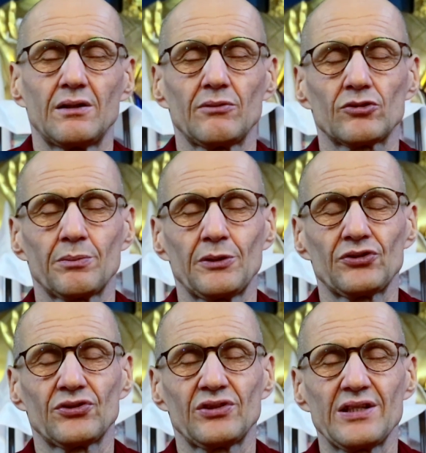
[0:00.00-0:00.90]
I'm
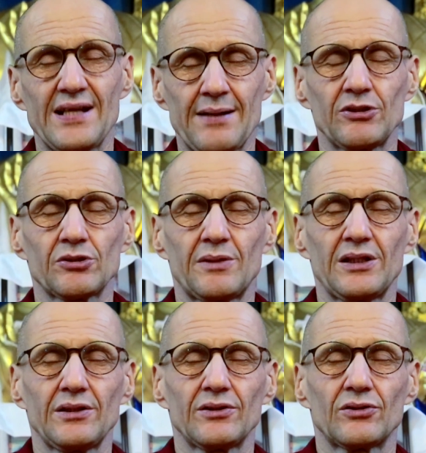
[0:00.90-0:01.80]
supposed to see them as
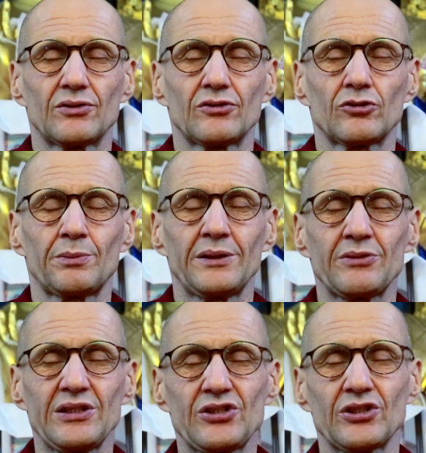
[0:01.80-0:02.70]
my supreme
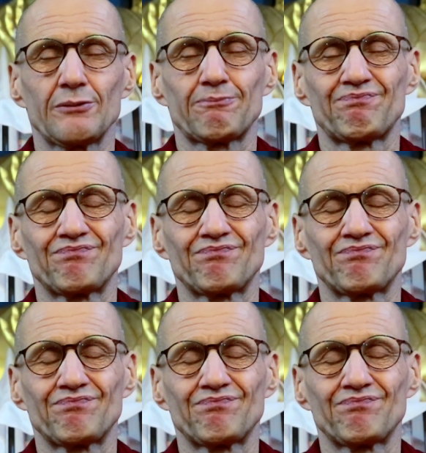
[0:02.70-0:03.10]
teacher.